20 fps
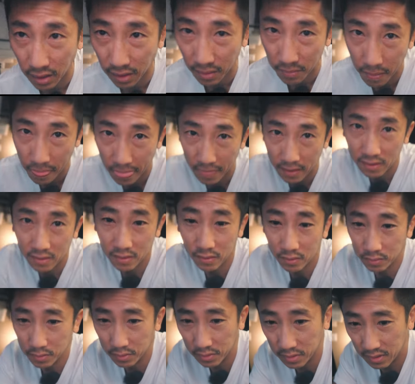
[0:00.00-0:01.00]
time.
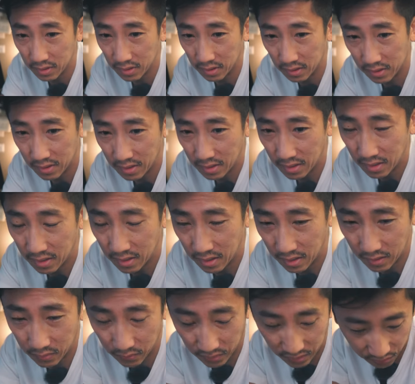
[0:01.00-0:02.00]
We'll see.
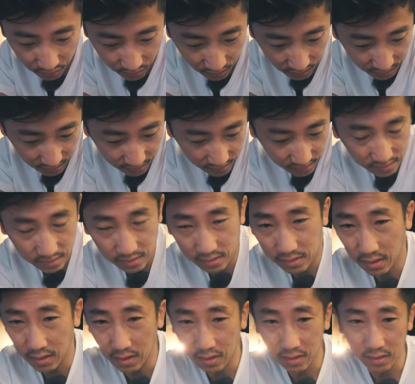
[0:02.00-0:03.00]
Anyway, really, this is
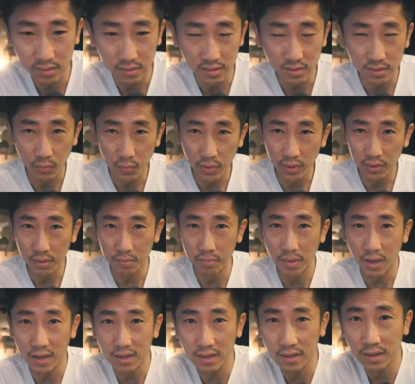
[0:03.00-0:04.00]
the real
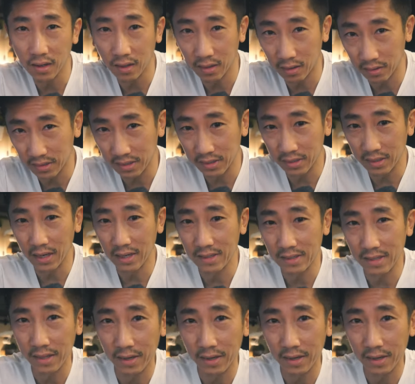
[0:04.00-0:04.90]
goodbye. I'll see you guys